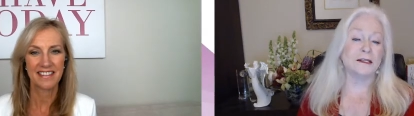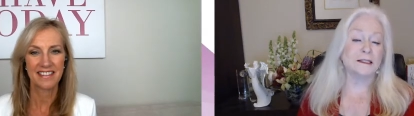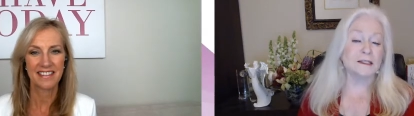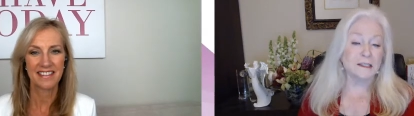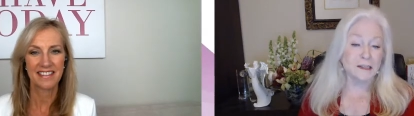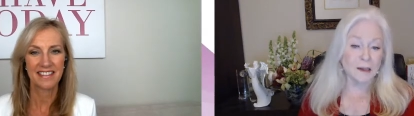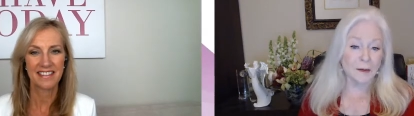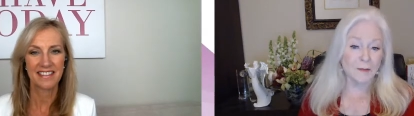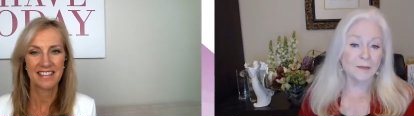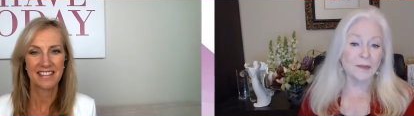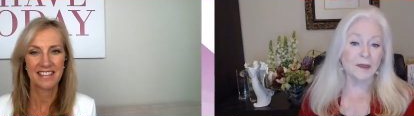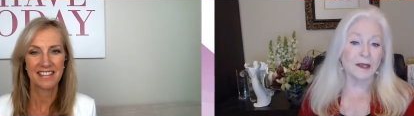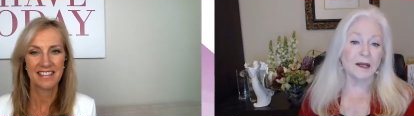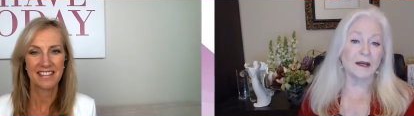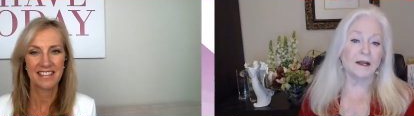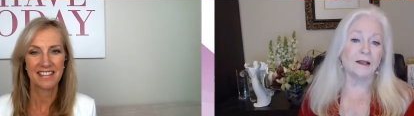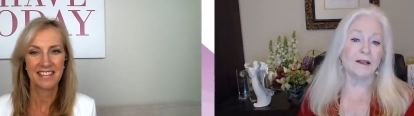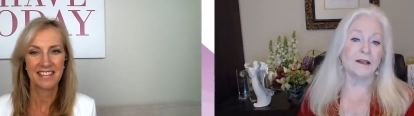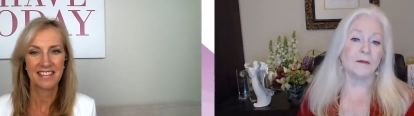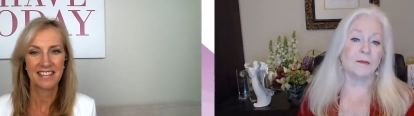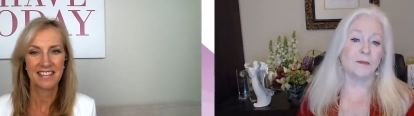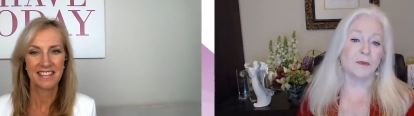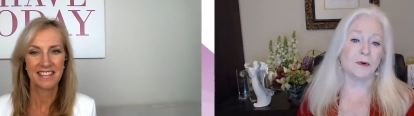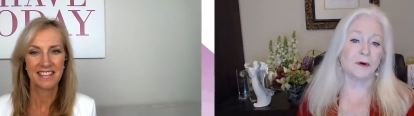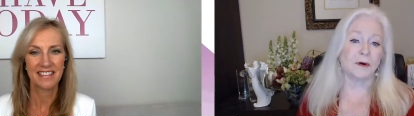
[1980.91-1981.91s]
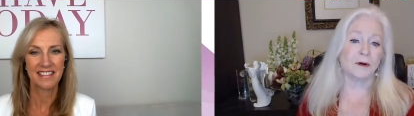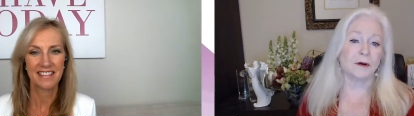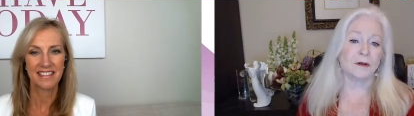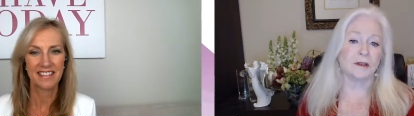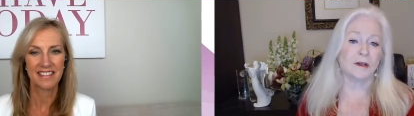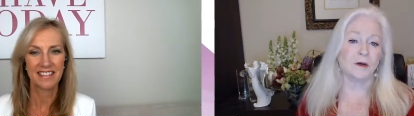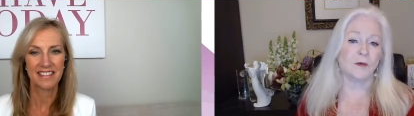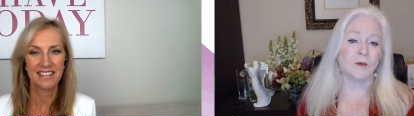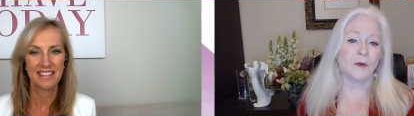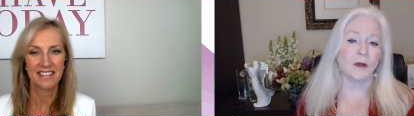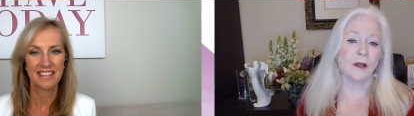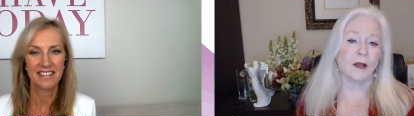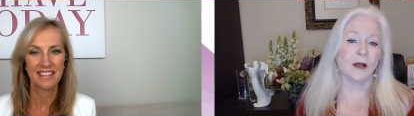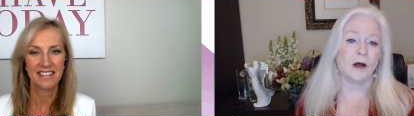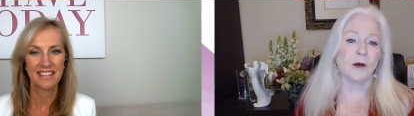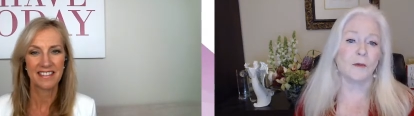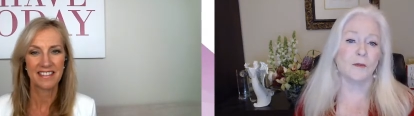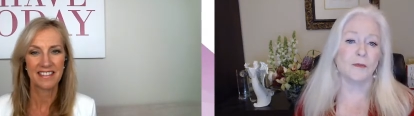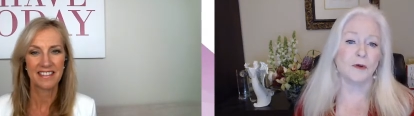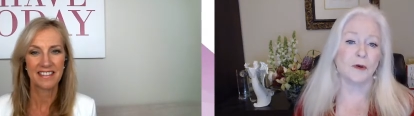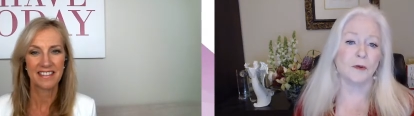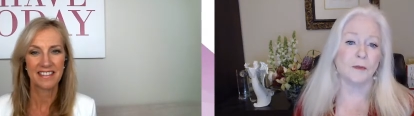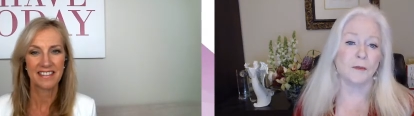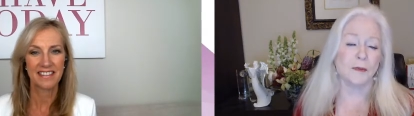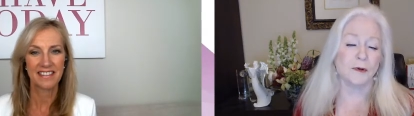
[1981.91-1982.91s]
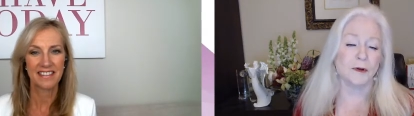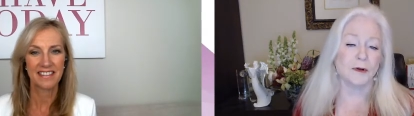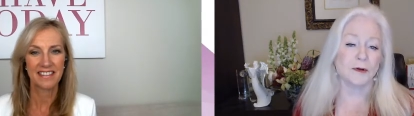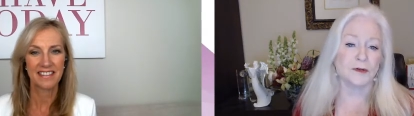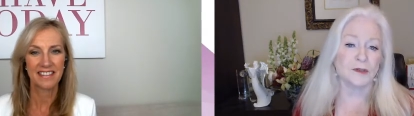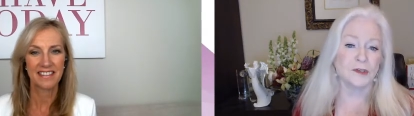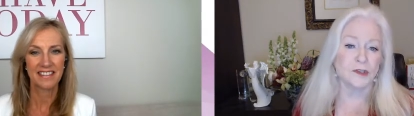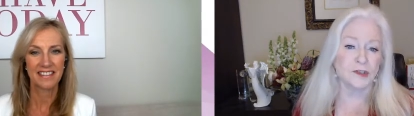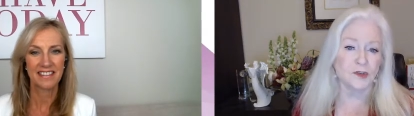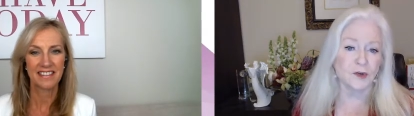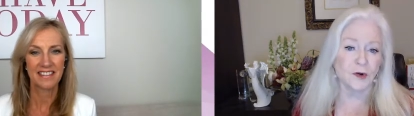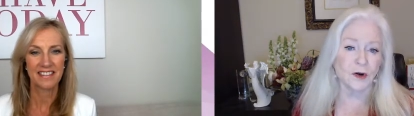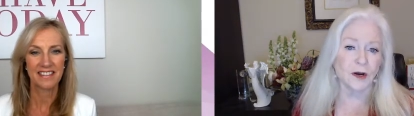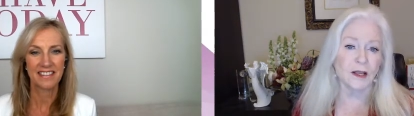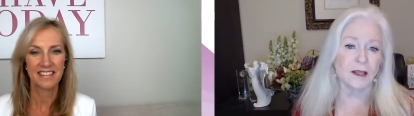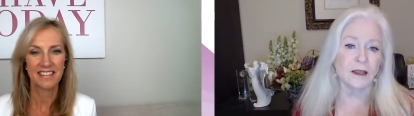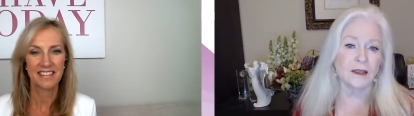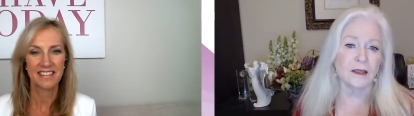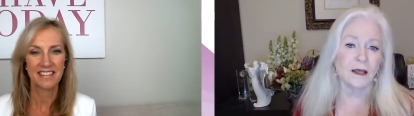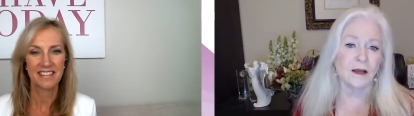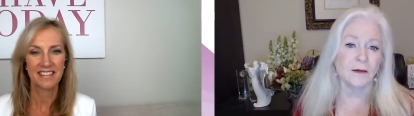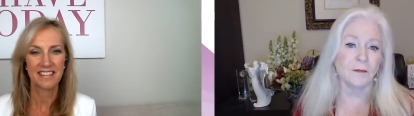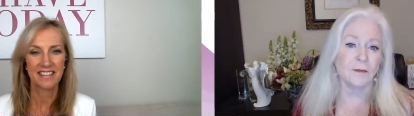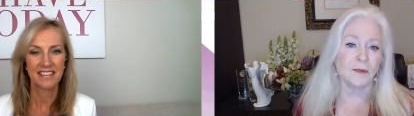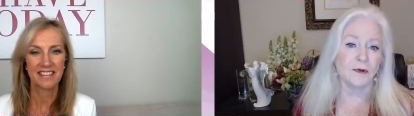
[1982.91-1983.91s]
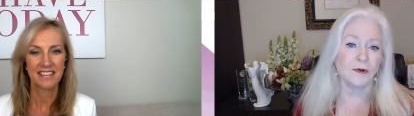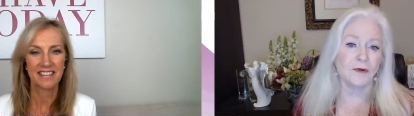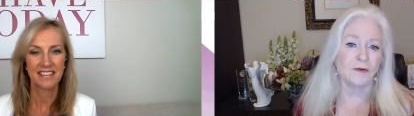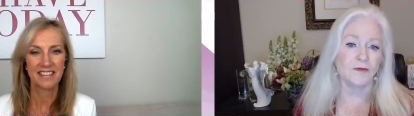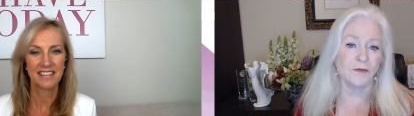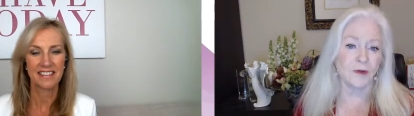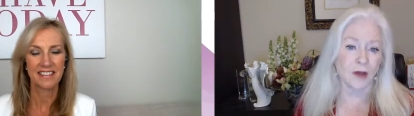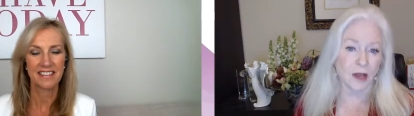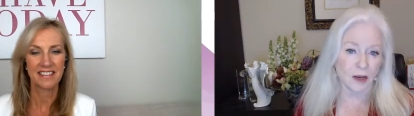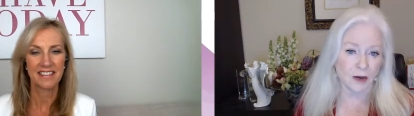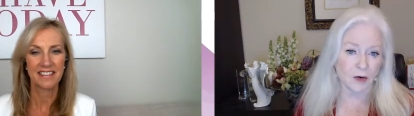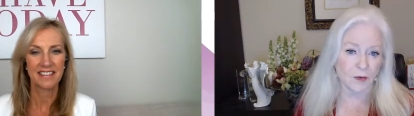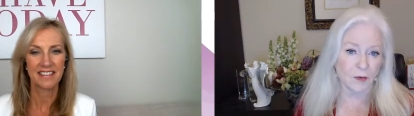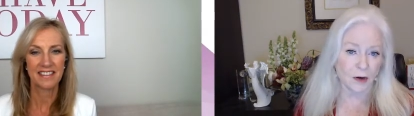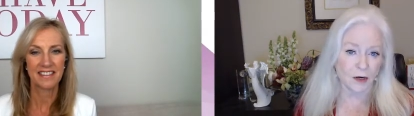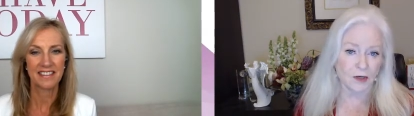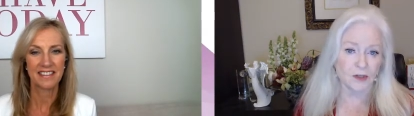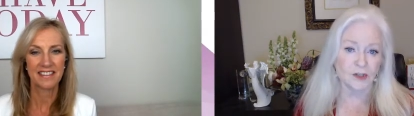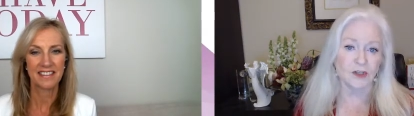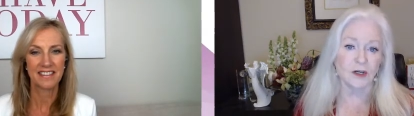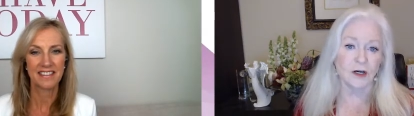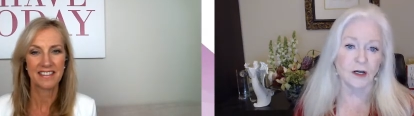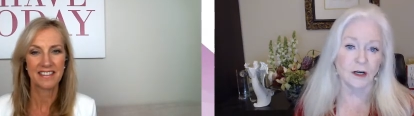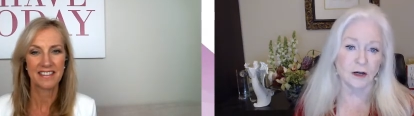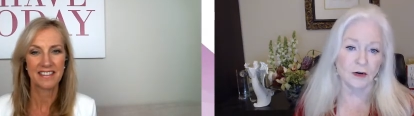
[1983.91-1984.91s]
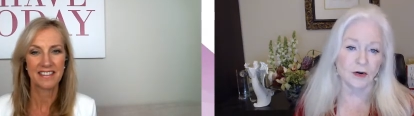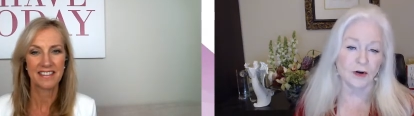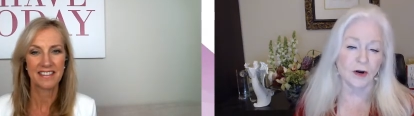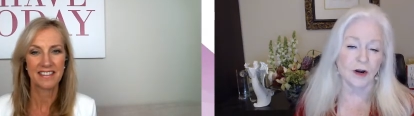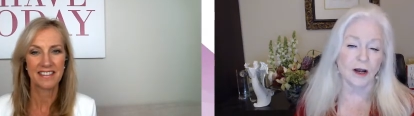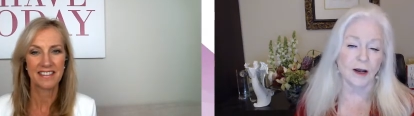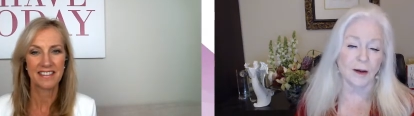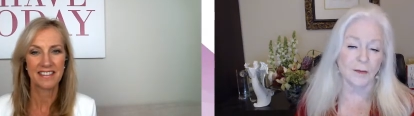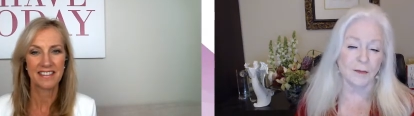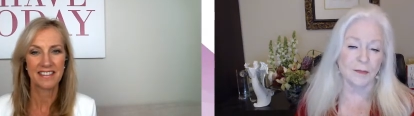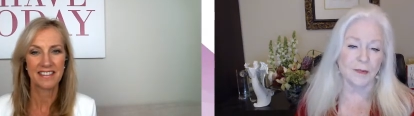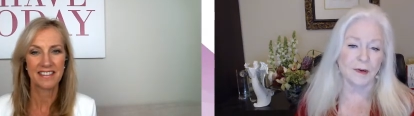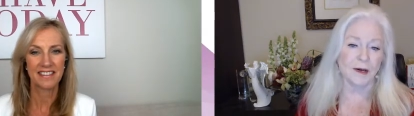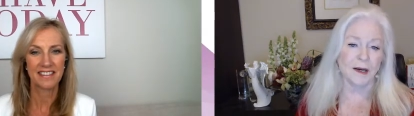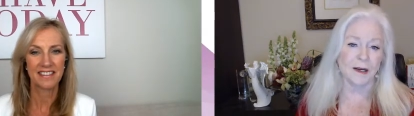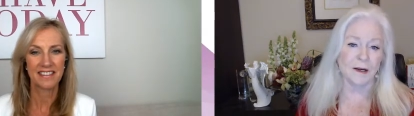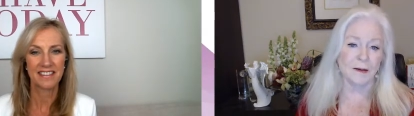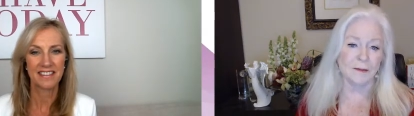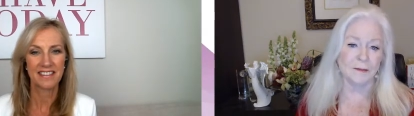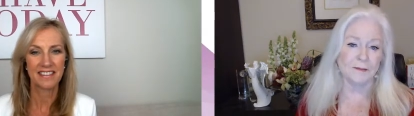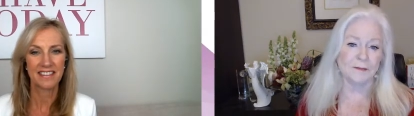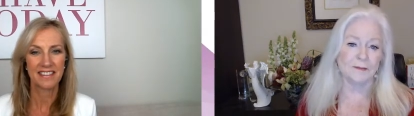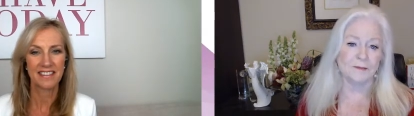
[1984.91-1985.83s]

Speaker 1: something in the book that will help you build strength and build valuation in your company